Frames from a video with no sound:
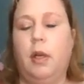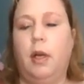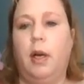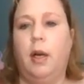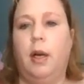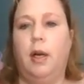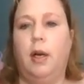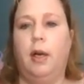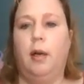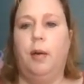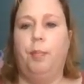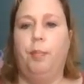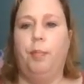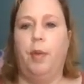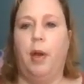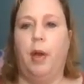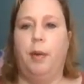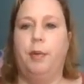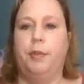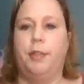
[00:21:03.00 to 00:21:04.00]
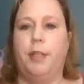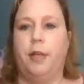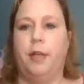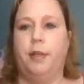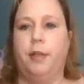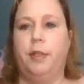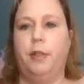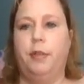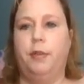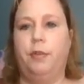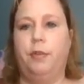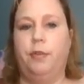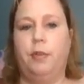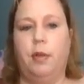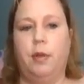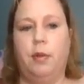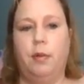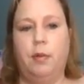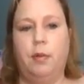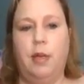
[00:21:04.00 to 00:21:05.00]
I will tell you.
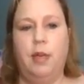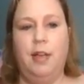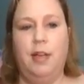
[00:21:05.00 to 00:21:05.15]
So,